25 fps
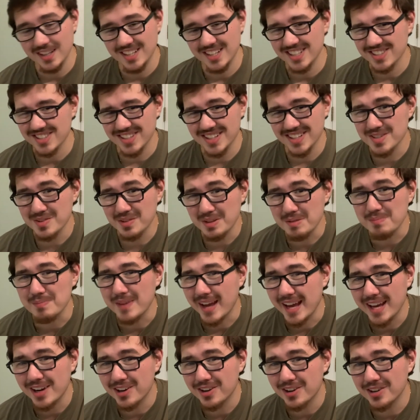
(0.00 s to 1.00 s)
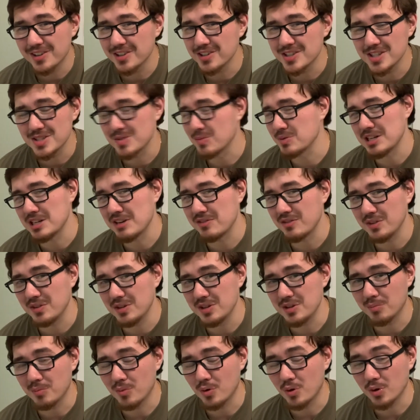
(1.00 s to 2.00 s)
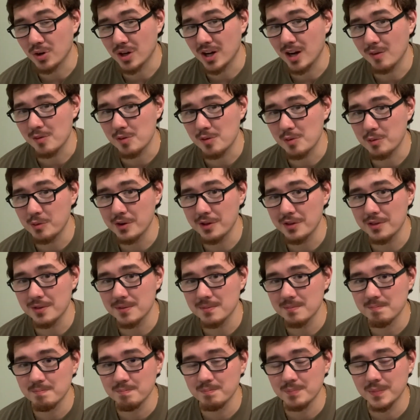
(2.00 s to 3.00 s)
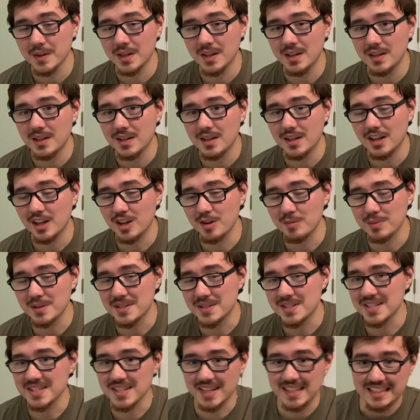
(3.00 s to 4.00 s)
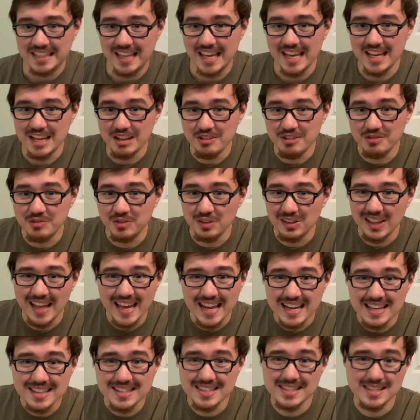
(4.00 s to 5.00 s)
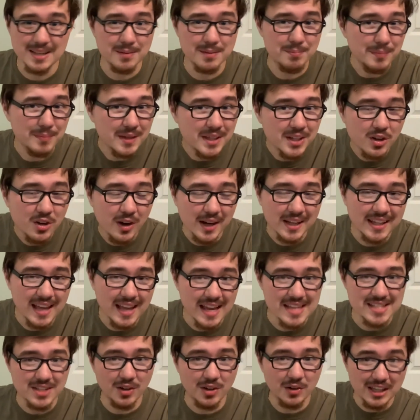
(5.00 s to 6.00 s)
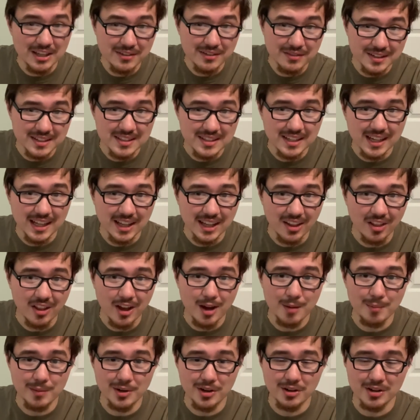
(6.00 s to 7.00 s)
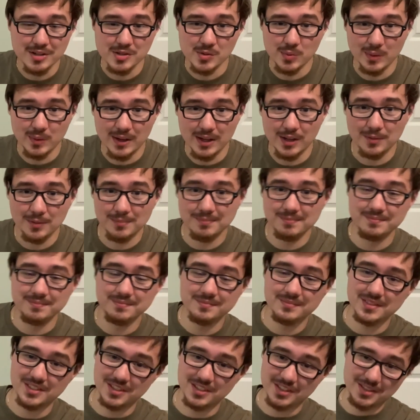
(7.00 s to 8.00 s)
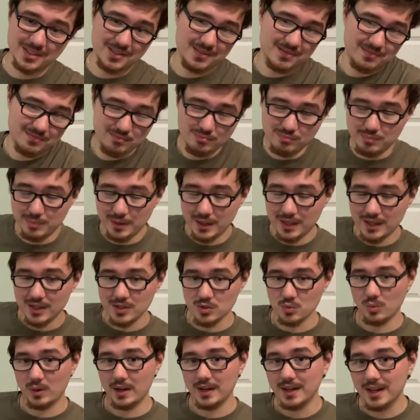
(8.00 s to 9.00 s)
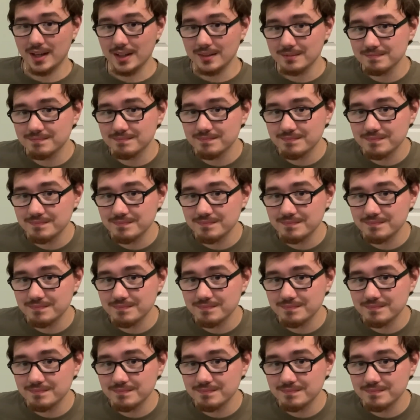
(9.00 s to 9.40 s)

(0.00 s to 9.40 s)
It doesn't really matter. You're just whichever one you're more comfortable with. But since I gave length to meter, I guess I'll give it to kilometer as well, just because why not?